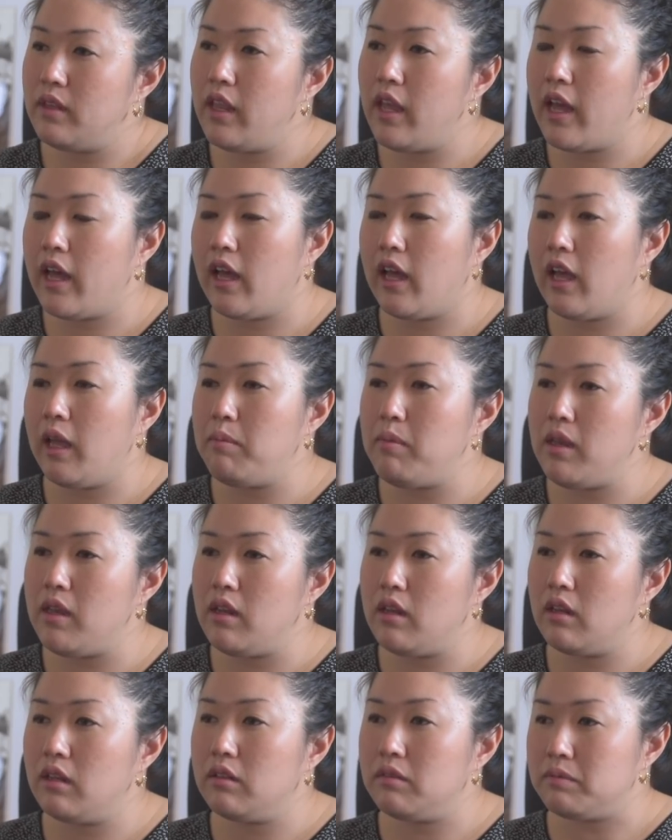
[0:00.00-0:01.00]
I
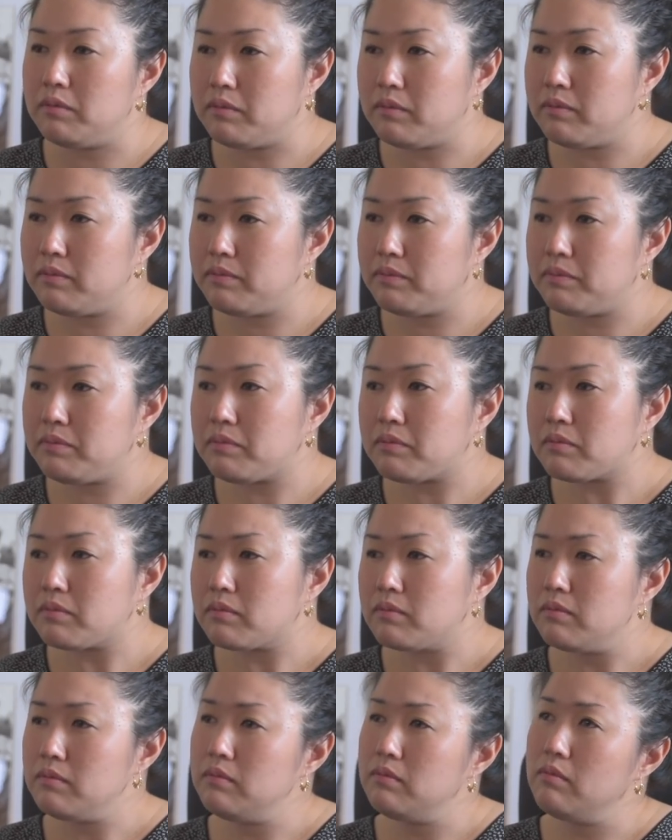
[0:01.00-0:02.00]
mean,
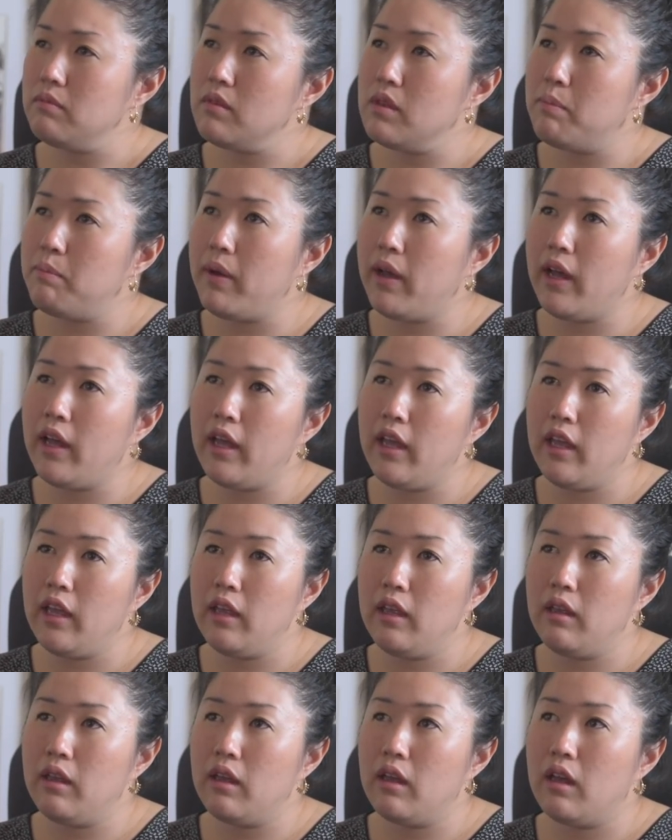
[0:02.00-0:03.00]

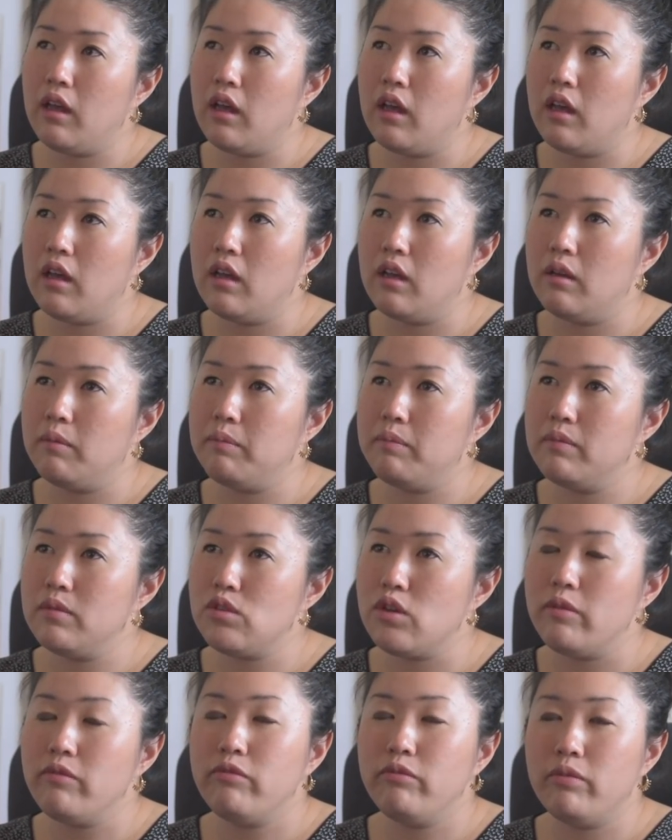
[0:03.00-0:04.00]

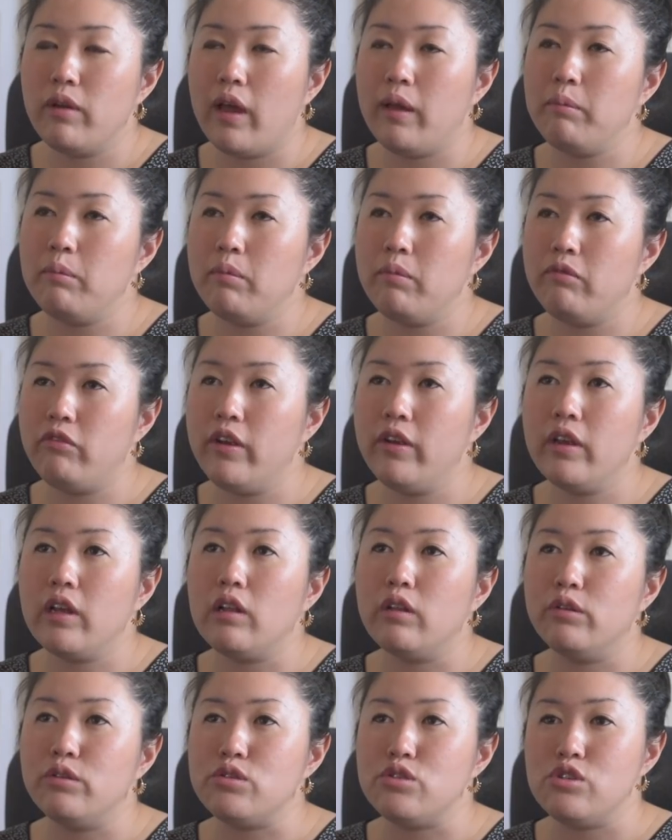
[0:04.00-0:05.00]
so I'm very
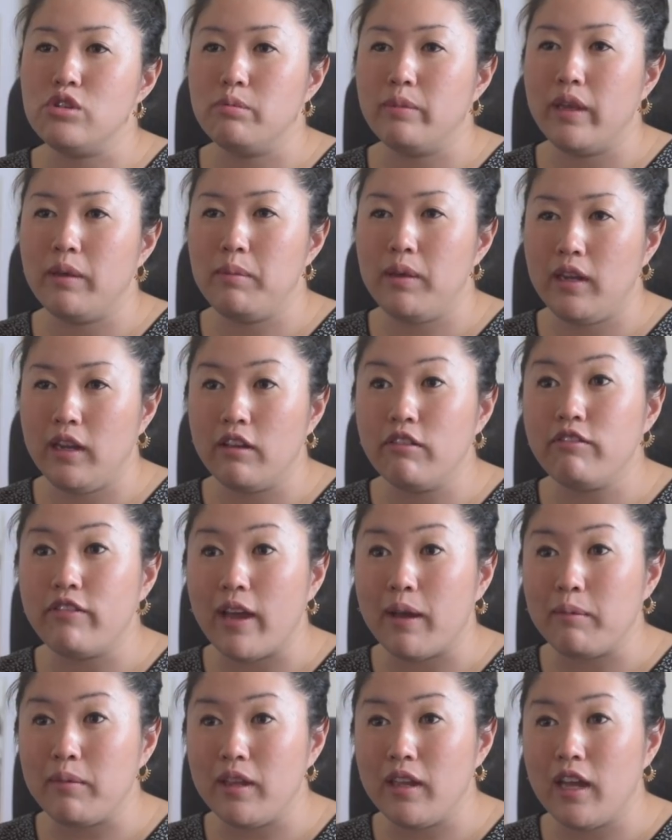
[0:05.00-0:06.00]
close to my immediate
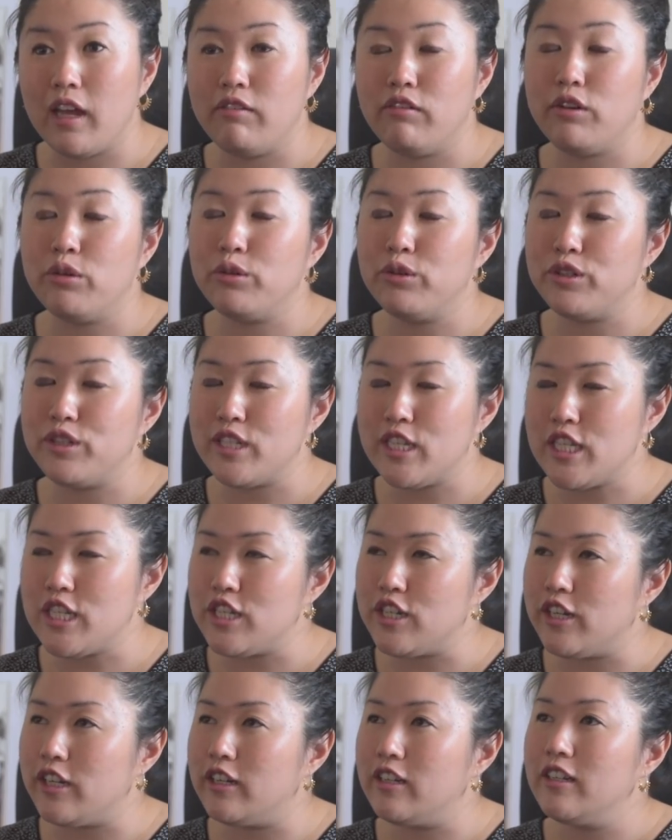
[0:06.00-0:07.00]
family. I have an older
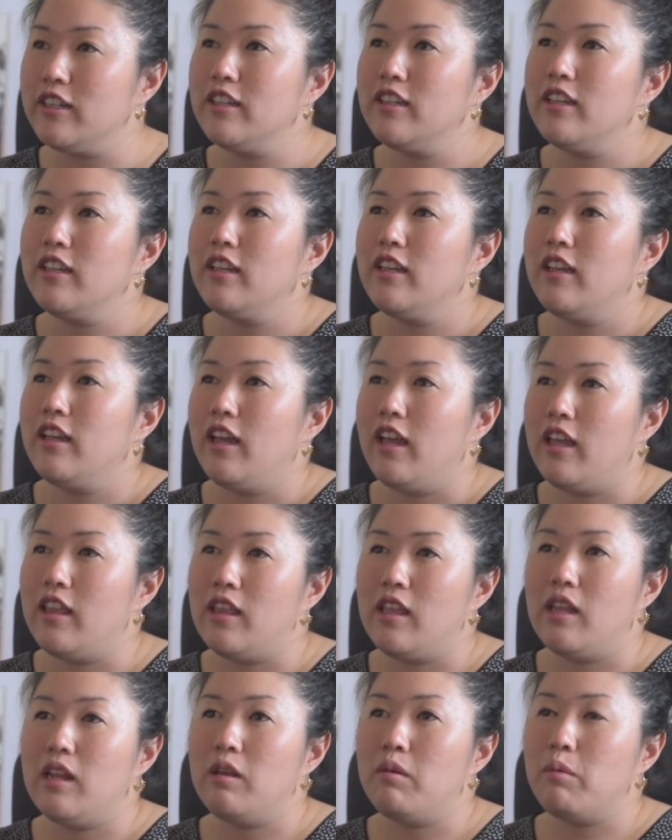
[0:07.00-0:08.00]
sister, and
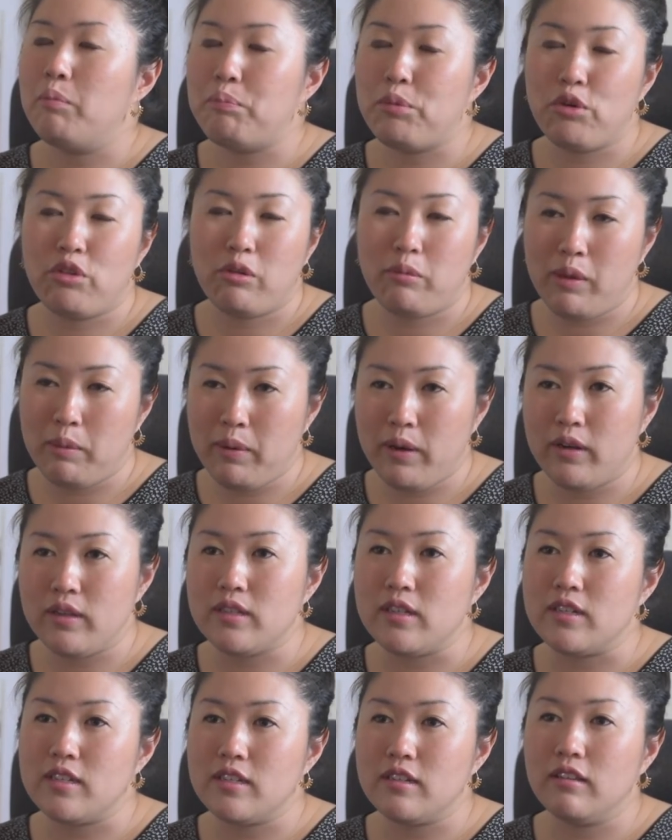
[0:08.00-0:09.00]
then both of my
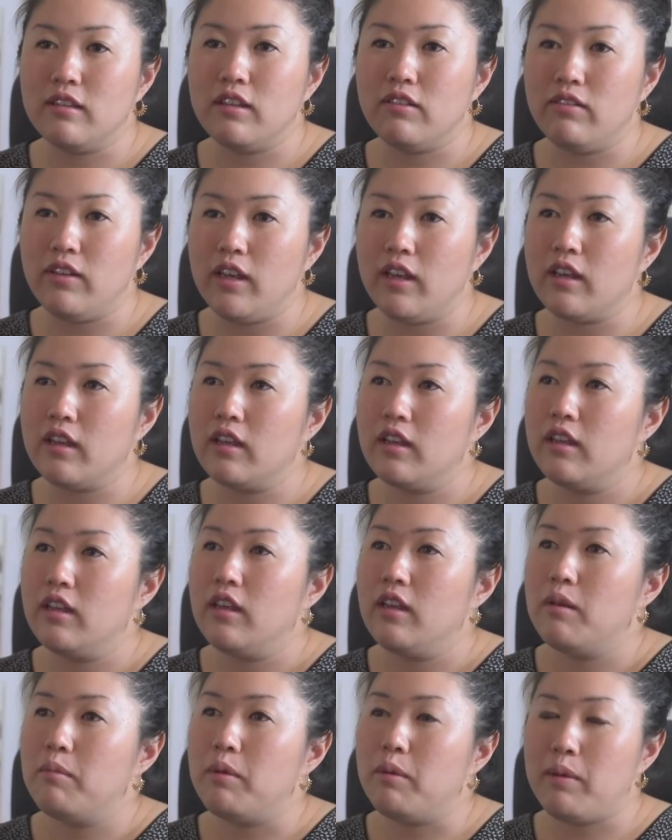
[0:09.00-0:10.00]
parents are still living,
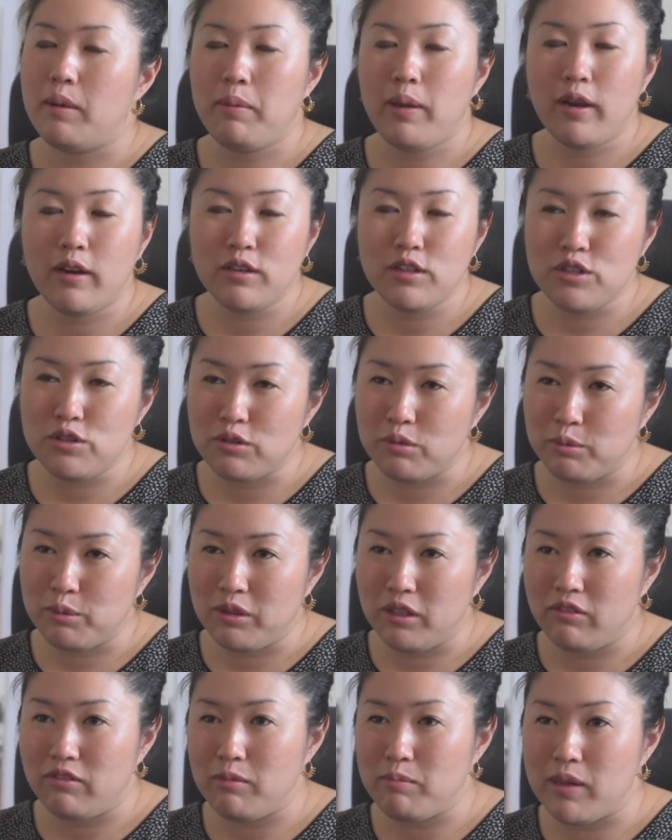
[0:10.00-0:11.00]
but my parents don't
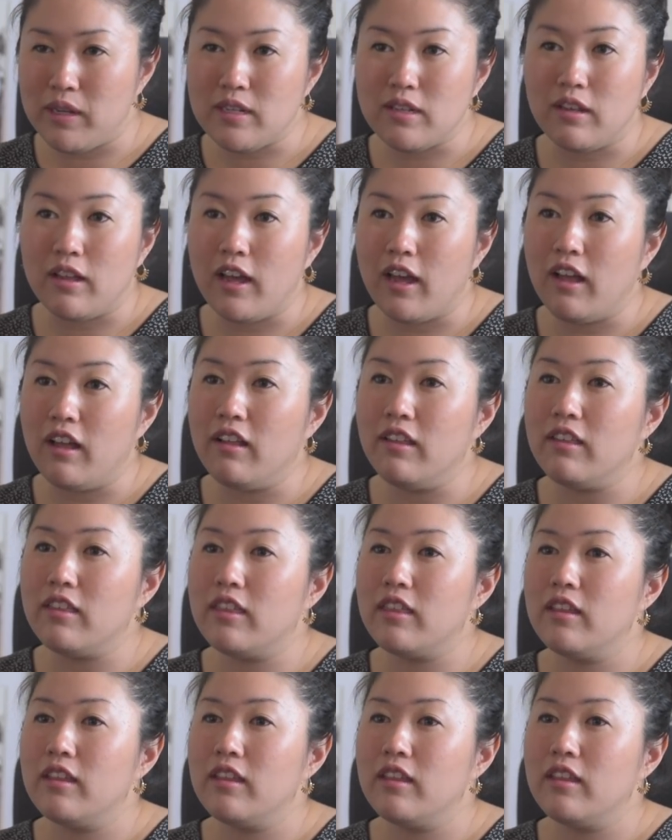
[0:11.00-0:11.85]
believe in mental health.